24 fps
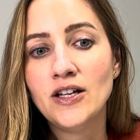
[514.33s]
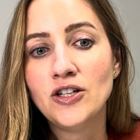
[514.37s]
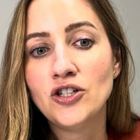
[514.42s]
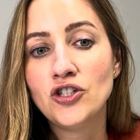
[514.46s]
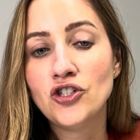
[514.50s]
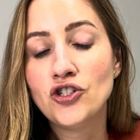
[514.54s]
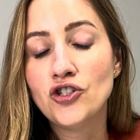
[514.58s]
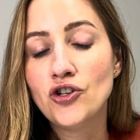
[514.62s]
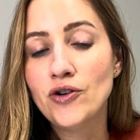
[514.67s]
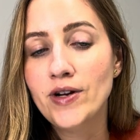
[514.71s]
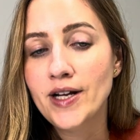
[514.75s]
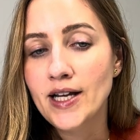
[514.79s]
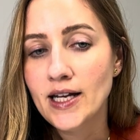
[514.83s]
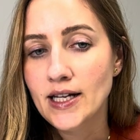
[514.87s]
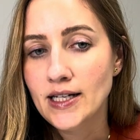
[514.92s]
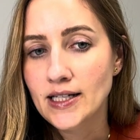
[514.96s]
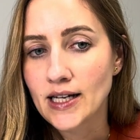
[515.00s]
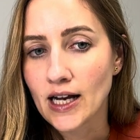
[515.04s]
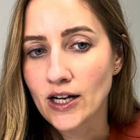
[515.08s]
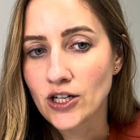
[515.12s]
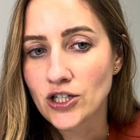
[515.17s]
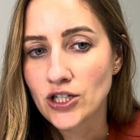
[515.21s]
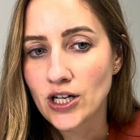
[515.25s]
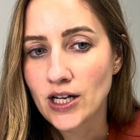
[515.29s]
During
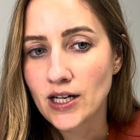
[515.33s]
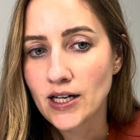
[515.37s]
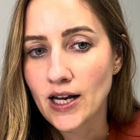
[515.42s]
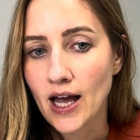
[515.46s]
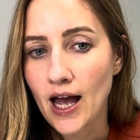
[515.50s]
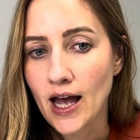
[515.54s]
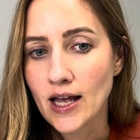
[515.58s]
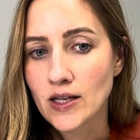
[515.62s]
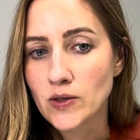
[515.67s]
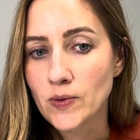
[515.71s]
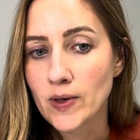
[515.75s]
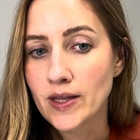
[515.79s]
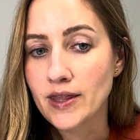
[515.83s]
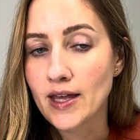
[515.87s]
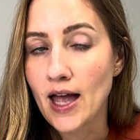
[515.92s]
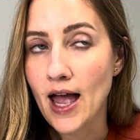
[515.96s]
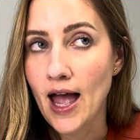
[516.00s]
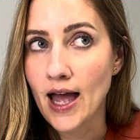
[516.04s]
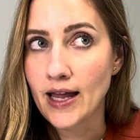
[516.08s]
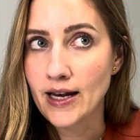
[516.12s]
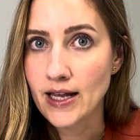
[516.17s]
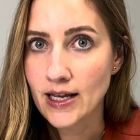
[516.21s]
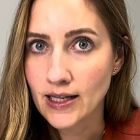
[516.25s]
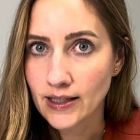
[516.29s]
induction, as with
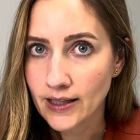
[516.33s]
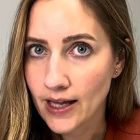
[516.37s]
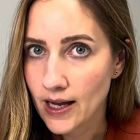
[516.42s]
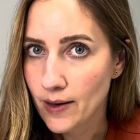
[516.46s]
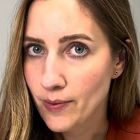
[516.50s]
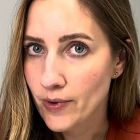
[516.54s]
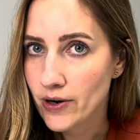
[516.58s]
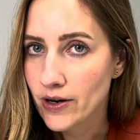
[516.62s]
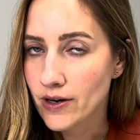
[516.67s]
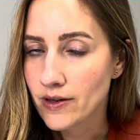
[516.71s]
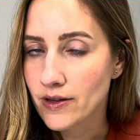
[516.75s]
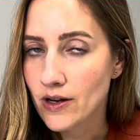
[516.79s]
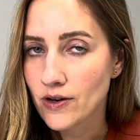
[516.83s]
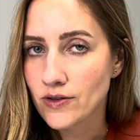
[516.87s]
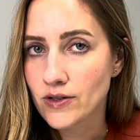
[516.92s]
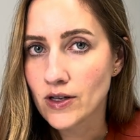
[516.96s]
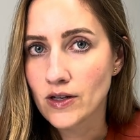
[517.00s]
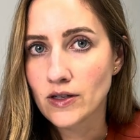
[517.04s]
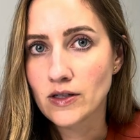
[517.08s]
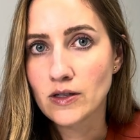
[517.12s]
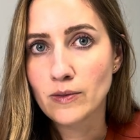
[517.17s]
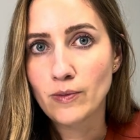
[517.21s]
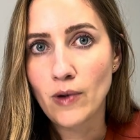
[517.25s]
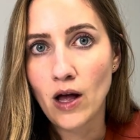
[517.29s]
any labor, there's a
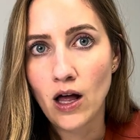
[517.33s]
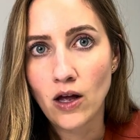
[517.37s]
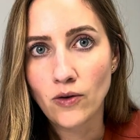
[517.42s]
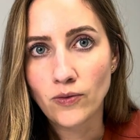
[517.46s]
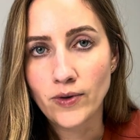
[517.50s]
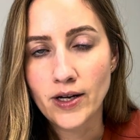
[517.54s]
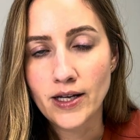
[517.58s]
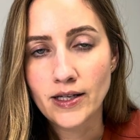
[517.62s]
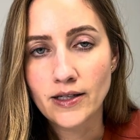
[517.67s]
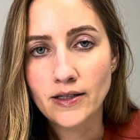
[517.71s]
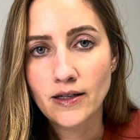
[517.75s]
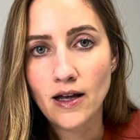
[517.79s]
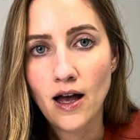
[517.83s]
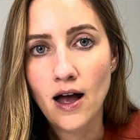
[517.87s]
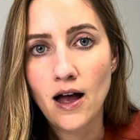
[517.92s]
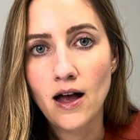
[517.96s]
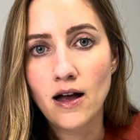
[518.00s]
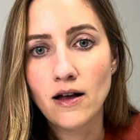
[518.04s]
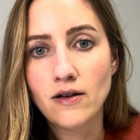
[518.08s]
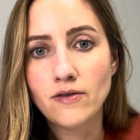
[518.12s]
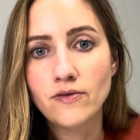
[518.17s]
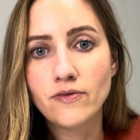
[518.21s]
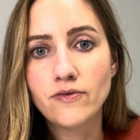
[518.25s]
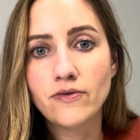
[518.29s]
small risk
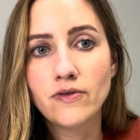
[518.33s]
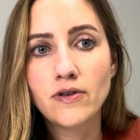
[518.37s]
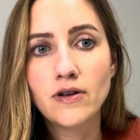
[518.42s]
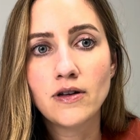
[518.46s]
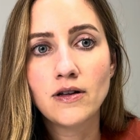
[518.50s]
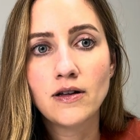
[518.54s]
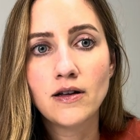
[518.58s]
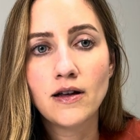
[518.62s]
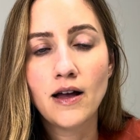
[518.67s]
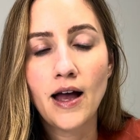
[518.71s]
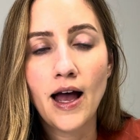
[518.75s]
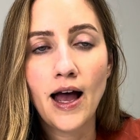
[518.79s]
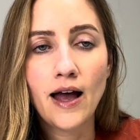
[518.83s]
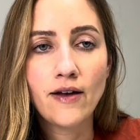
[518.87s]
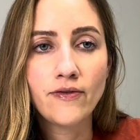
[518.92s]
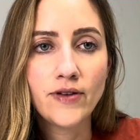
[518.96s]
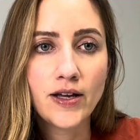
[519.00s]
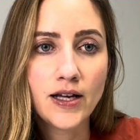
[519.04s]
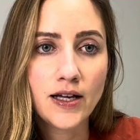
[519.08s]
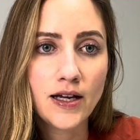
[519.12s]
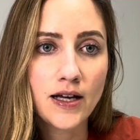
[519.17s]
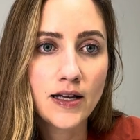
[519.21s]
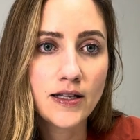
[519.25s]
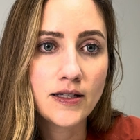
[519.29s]
of
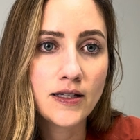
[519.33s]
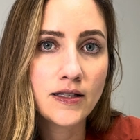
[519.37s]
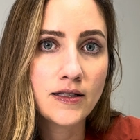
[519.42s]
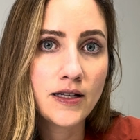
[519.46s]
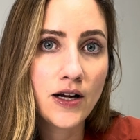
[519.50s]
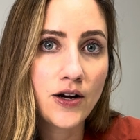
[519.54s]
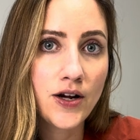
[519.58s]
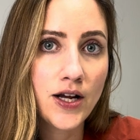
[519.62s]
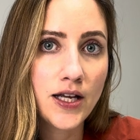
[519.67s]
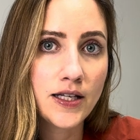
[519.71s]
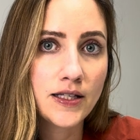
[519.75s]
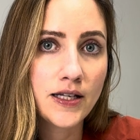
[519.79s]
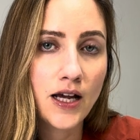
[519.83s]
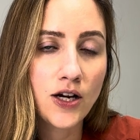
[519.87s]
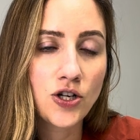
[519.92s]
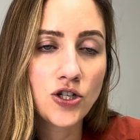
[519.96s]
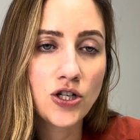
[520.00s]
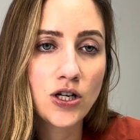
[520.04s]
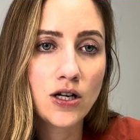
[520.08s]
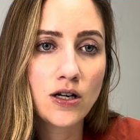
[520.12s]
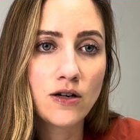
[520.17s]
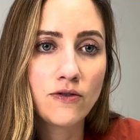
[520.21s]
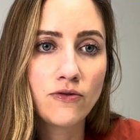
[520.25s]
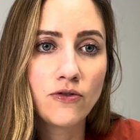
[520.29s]
having a cesarean
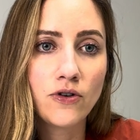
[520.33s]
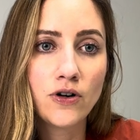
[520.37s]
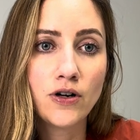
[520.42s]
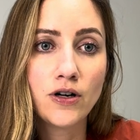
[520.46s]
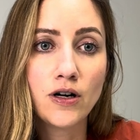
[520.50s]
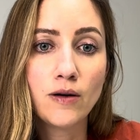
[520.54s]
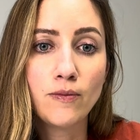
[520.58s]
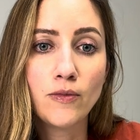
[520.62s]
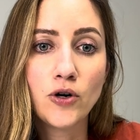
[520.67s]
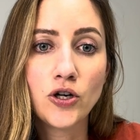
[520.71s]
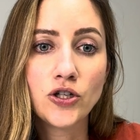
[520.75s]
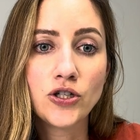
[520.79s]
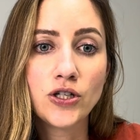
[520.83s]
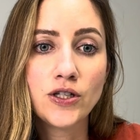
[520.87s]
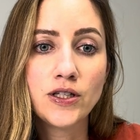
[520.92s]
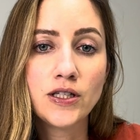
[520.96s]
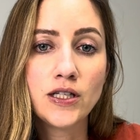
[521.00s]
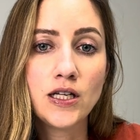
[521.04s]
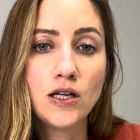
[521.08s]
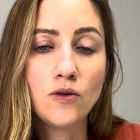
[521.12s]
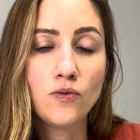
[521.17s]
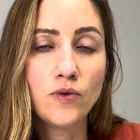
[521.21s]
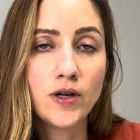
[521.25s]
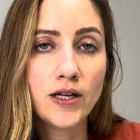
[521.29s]
section for an
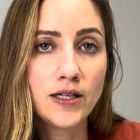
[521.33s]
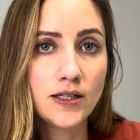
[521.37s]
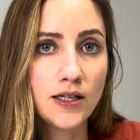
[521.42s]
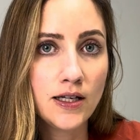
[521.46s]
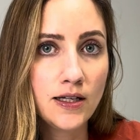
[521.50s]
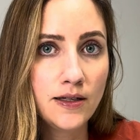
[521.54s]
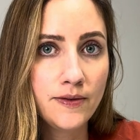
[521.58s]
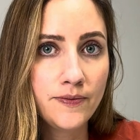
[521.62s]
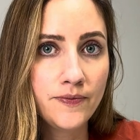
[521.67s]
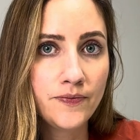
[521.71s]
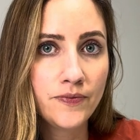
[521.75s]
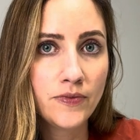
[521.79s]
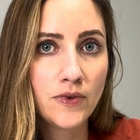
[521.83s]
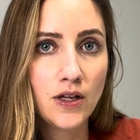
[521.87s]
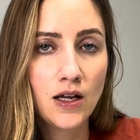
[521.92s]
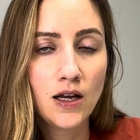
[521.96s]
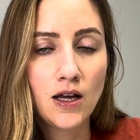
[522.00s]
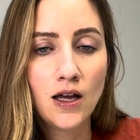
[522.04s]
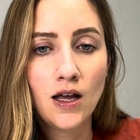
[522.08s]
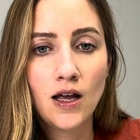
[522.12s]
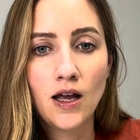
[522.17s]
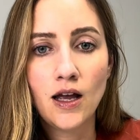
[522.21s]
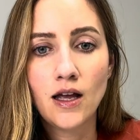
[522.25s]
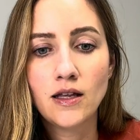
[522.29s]
emergency reason.
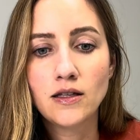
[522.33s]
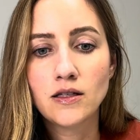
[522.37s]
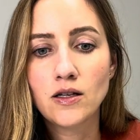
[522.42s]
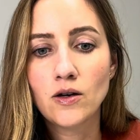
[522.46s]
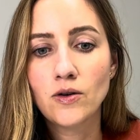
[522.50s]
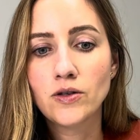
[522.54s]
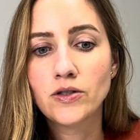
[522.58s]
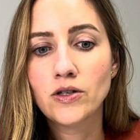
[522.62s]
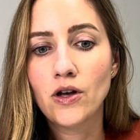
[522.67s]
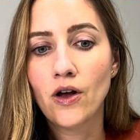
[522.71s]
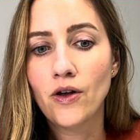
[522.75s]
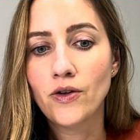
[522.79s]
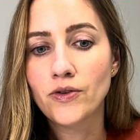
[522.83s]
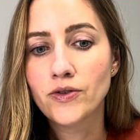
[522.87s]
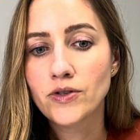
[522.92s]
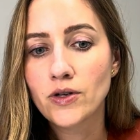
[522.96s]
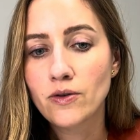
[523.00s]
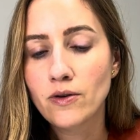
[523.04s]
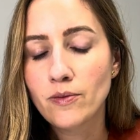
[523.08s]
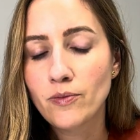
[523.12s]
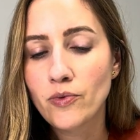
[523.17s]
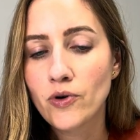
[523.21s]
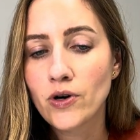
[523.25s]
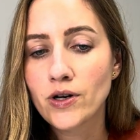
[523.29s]
And so it's also
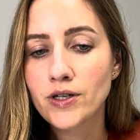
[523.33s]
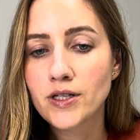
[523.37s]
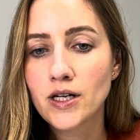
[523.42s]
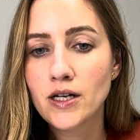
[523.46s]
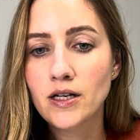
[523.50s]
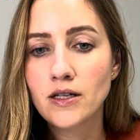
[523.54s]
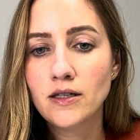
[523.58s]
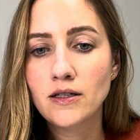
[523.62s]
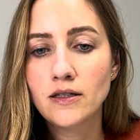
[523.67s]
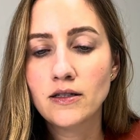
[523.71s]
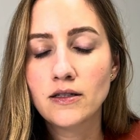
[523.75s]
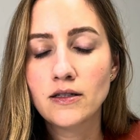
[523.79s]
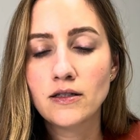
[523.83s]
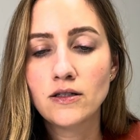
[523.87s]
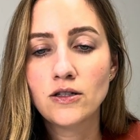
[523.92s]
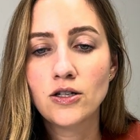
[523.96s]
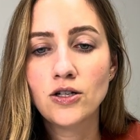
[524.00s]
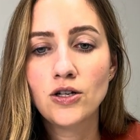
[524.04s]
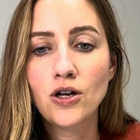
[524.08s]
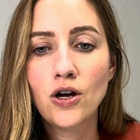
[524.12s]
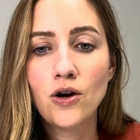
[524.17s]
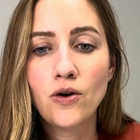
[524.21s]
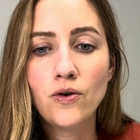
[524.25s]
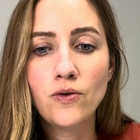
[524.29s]
important to
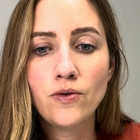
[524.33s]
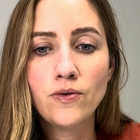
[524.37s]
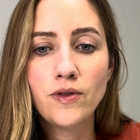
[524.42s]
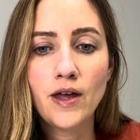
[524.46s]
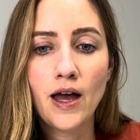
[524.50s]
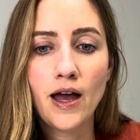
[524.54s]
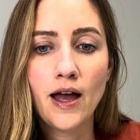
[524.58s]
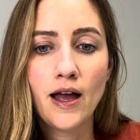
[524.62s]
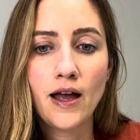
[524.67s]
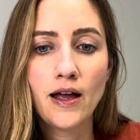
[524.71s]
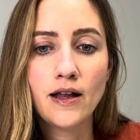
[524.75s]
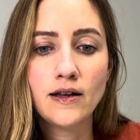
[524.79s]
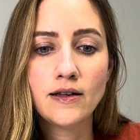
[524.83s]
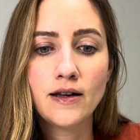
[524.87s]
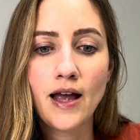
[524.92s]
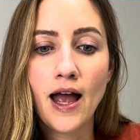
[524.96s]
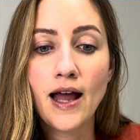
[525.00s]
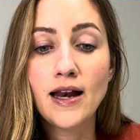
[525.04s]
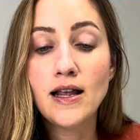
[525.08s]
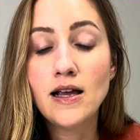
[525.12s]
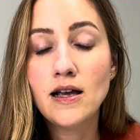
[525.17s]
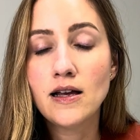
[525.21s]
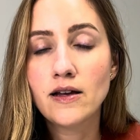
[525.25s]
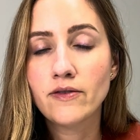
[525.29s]
know that
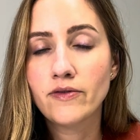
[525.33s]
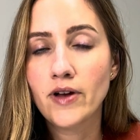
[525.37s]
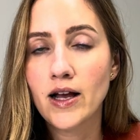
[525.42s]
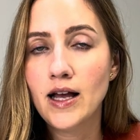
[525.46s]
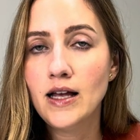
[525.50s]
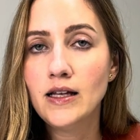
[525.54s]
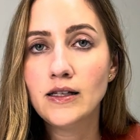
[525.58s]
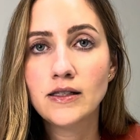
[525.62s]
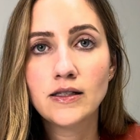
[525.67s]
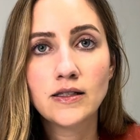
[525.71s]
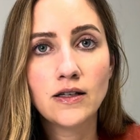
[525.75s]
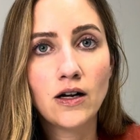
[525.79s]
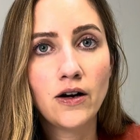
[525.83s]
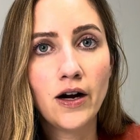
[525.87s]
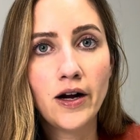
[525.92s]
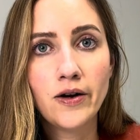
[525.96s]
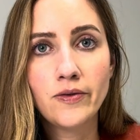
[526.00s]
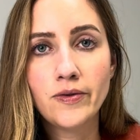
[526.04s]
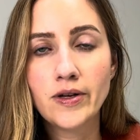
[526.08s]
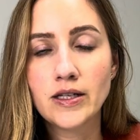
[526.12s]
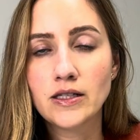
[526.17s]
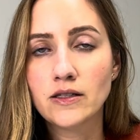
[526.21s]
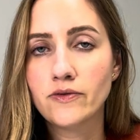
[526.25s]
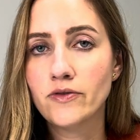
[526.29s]
any of us are at
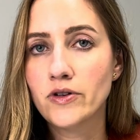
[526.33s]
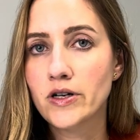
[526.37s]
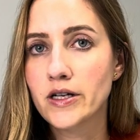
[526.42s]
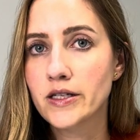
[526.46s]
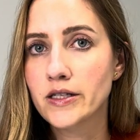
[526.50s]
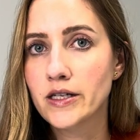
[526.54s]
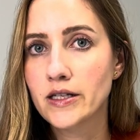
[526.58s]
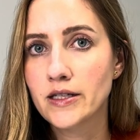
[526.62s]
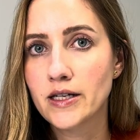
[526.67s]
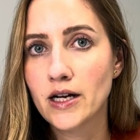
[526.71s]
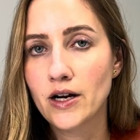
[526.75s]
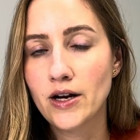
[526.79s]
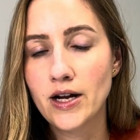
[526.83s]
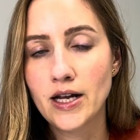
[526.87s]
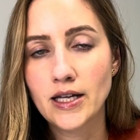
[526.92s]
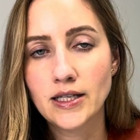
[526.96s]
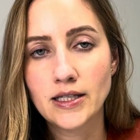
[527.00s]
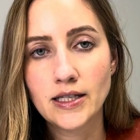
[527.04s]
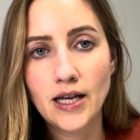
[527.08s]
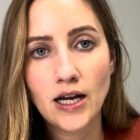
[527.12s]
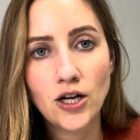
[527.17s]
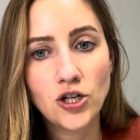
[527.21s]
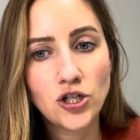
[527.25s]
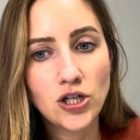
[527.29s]
risk for a cesarean
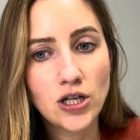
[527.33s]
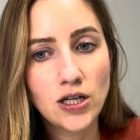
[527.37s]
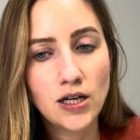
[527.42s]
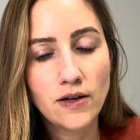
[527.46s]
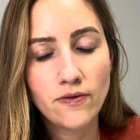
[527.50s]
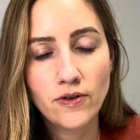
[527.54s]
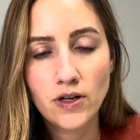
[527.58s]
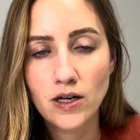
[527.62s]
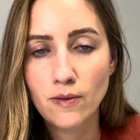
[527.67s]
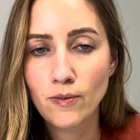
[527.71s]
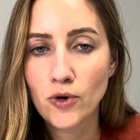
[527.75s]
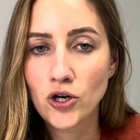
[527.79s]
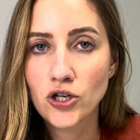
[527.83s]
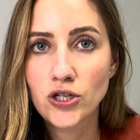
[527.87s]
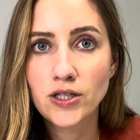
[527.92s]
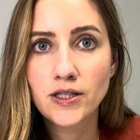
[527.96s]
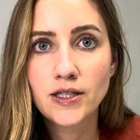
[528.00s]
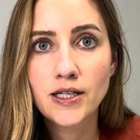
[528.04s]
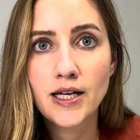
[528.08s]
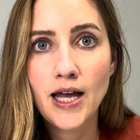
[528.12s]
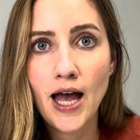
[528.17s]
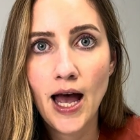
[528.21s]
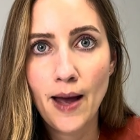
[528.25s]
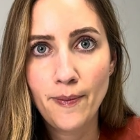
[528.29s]
section if an emergency
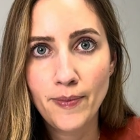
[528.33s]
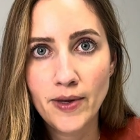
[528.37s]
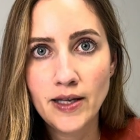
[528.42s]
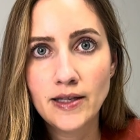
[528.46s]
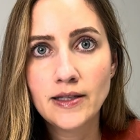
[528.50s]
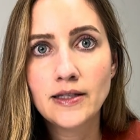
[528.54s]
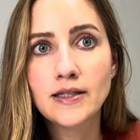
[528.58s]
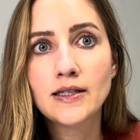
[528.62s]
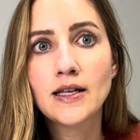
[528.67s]
happens,